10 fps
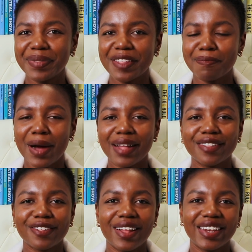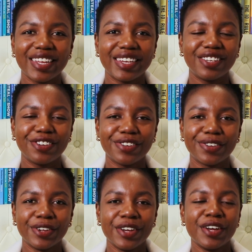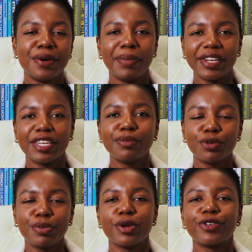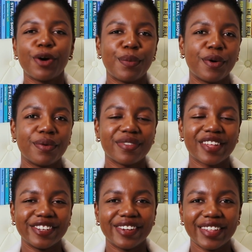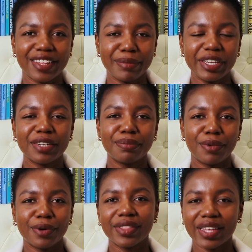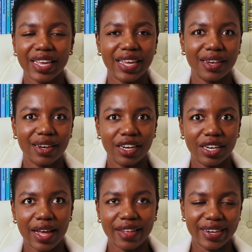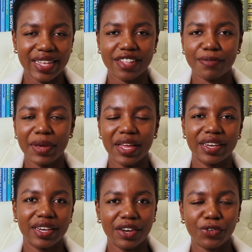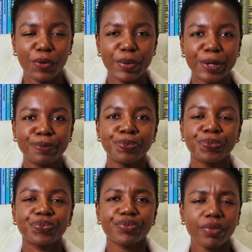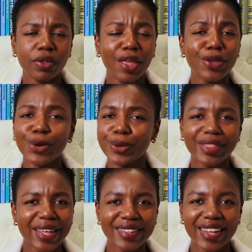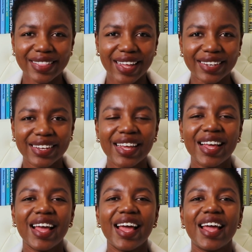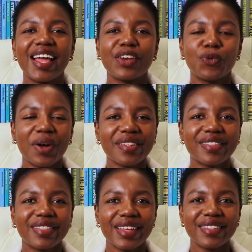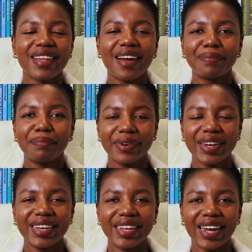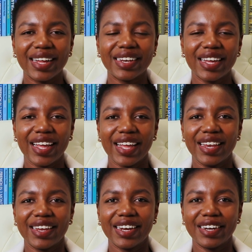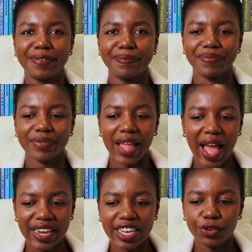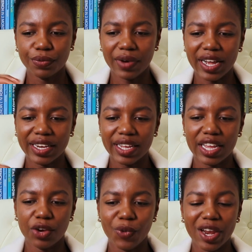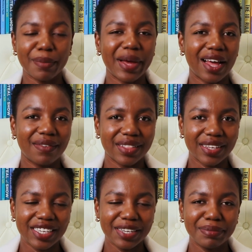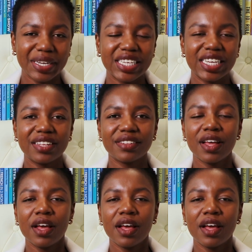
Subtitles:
this month, so I'll need my team to be on top of scheduling the meetup both in DXP and in Nairobi, things like that. And once these are pre-done, and I need to find in when am I having the team meetings,